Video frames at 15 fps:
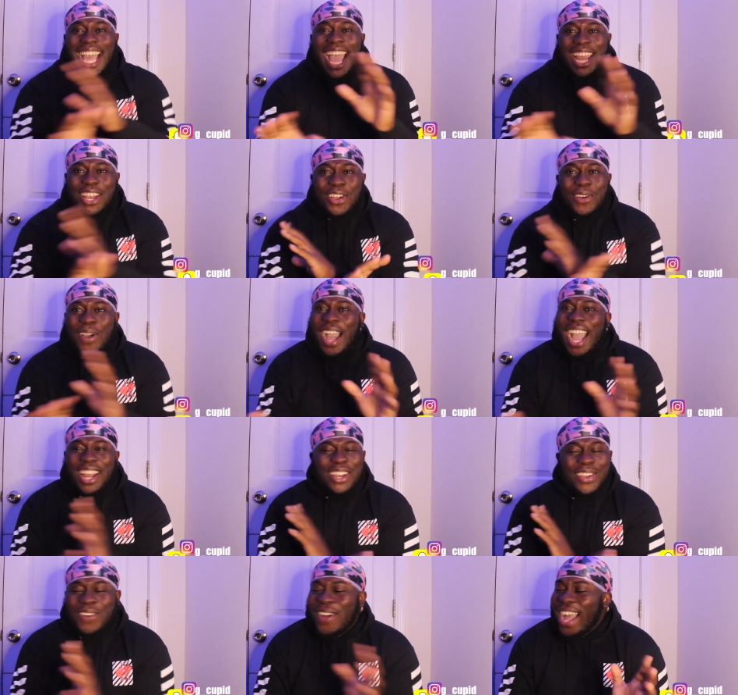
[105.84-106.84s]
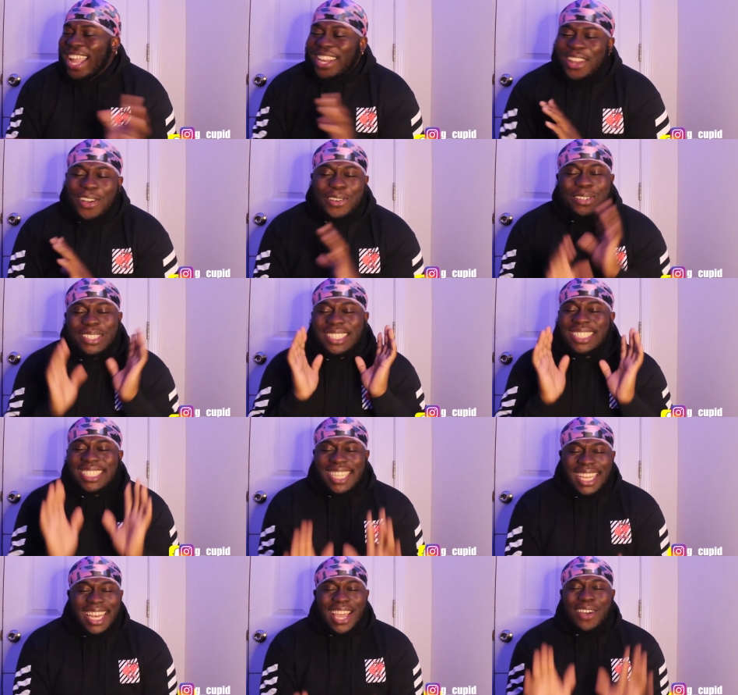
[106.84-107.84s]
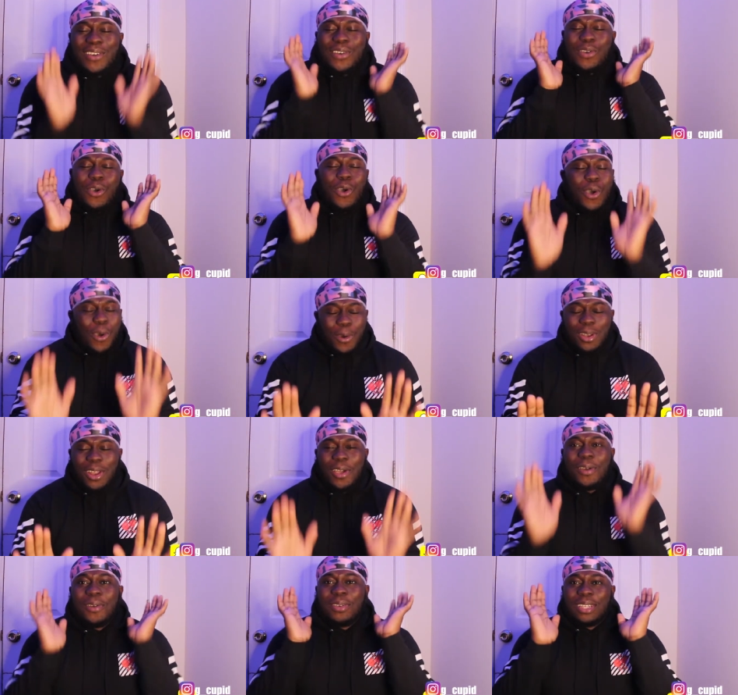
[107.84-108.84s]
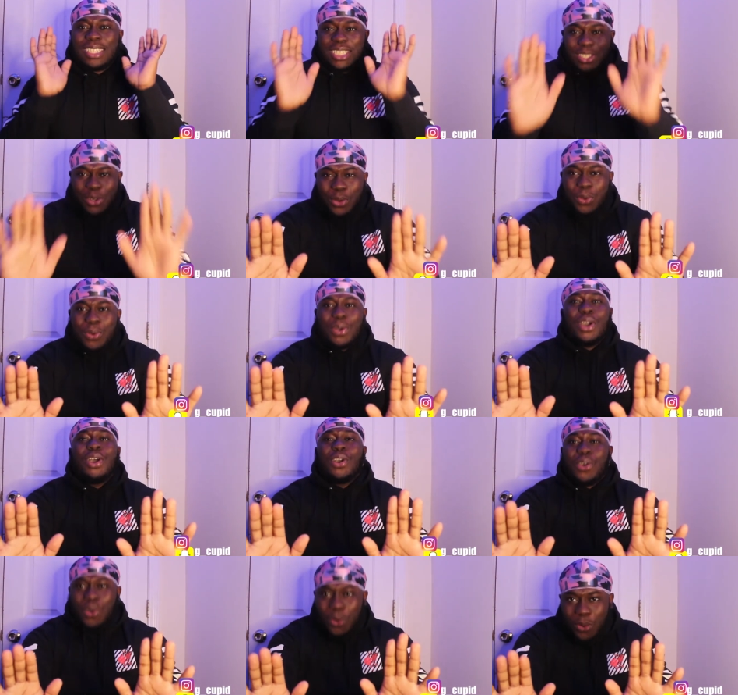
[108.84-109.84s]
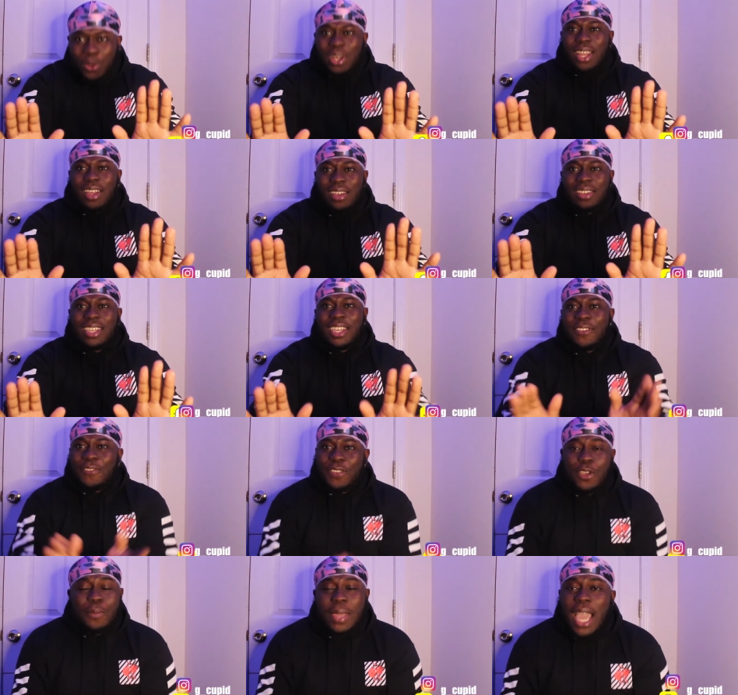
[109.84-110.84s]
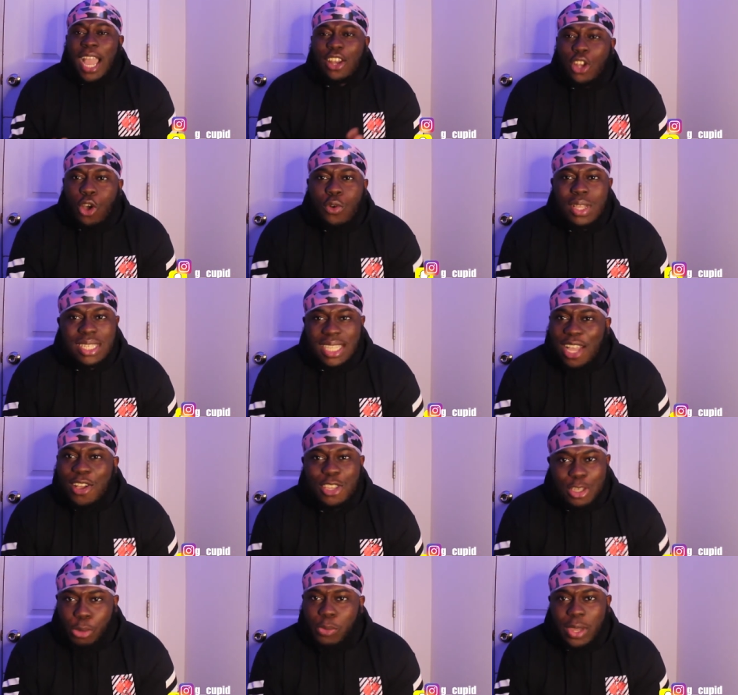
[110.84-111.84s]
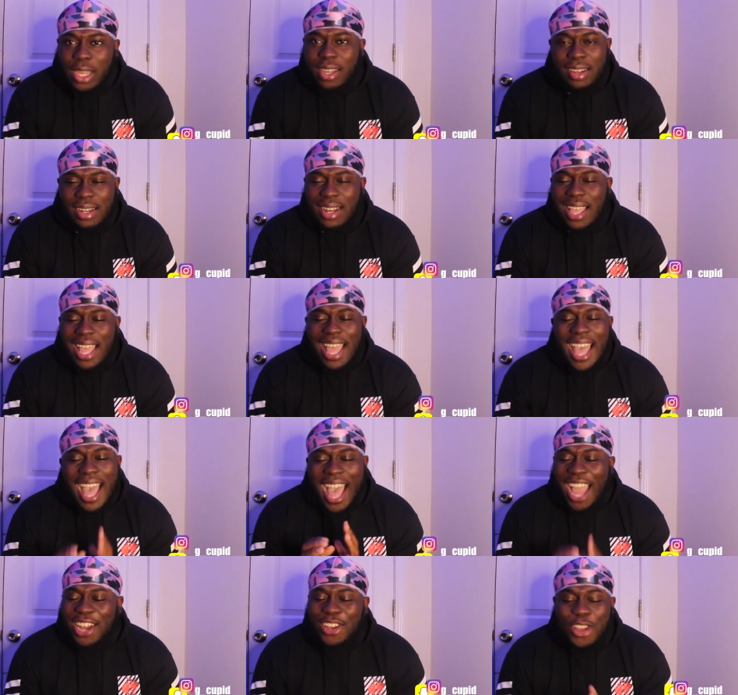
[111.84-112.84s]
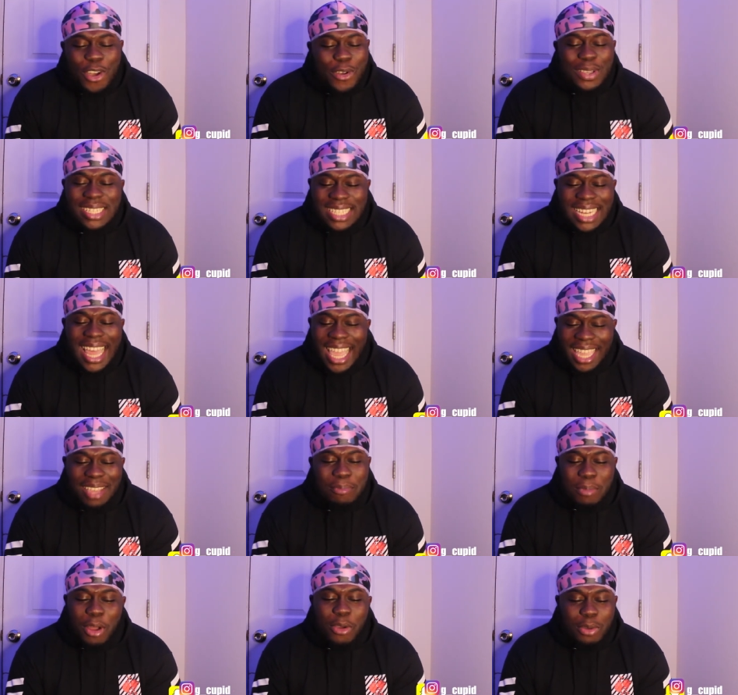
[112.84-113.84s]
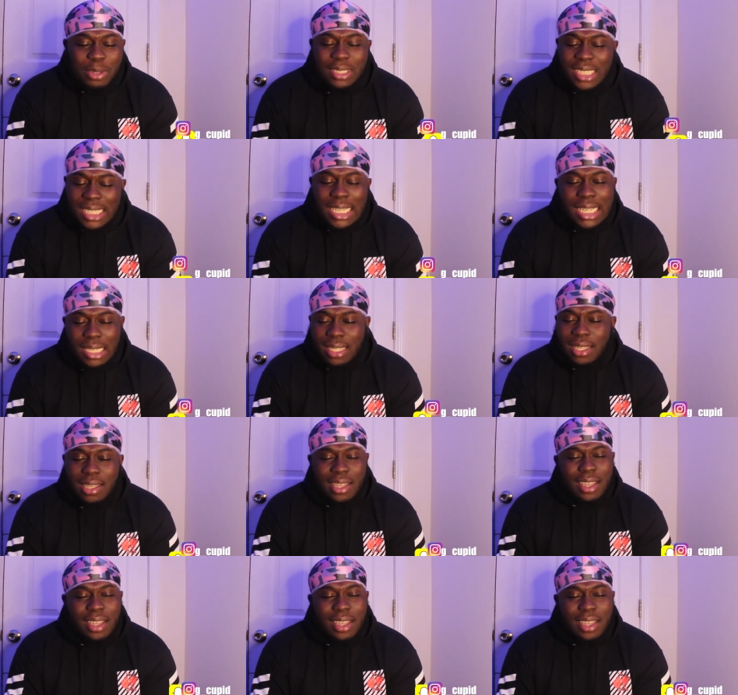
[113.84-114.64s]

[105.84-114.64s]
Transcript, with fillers: So I know, I know, I know. Chill out. Hold on. It's cool. Cool on, you feel me? I know it sounds weird. I know it's like, bro, G,